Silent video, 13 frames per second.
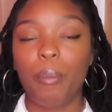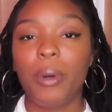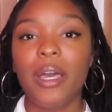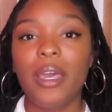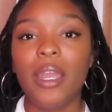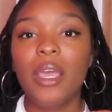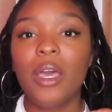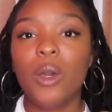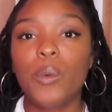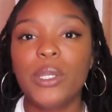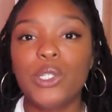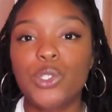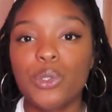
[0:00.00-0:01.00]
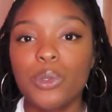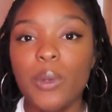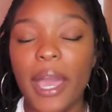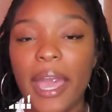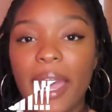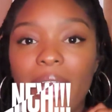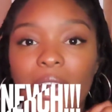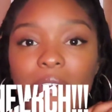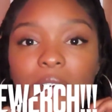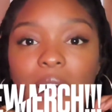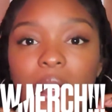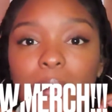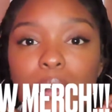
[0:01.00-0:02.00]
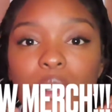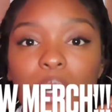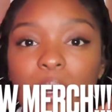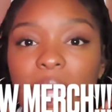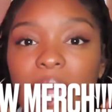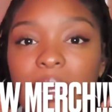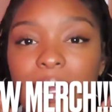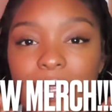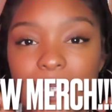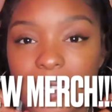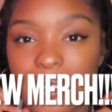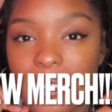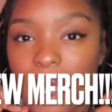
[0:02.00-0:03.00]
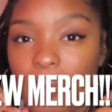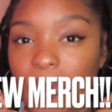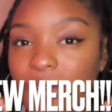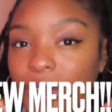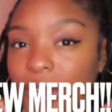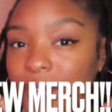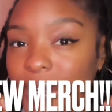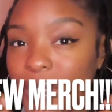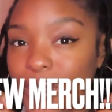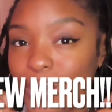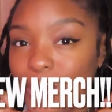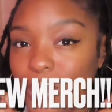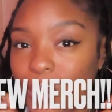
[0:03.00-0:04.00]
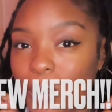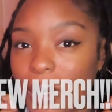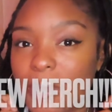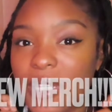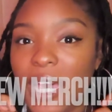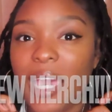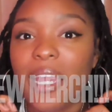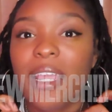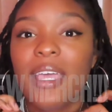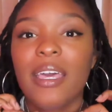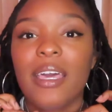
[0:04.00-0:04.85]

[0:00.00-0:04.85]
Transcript: but we do have zodiac necklaces coming very, very soon to the website.